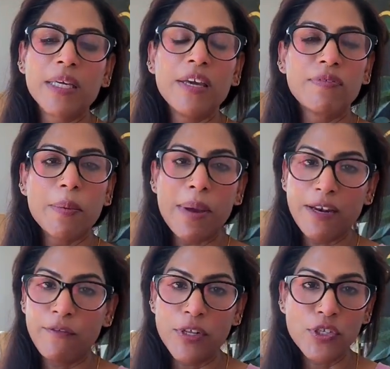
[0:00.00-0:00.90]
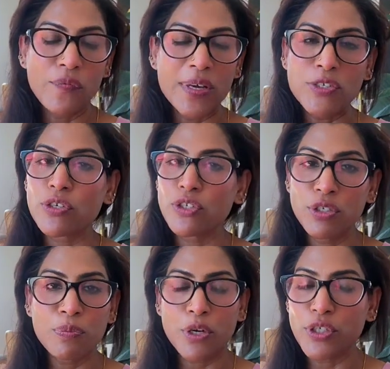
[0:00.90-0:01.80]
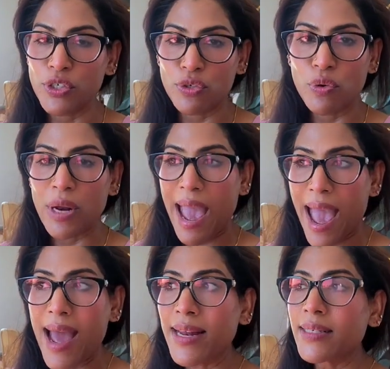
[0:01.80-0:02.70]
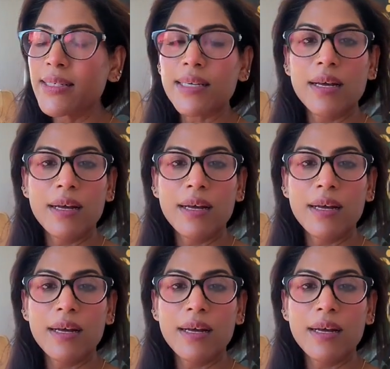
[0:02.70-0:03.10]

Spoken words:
give the benefits of estrogen, progesterone, and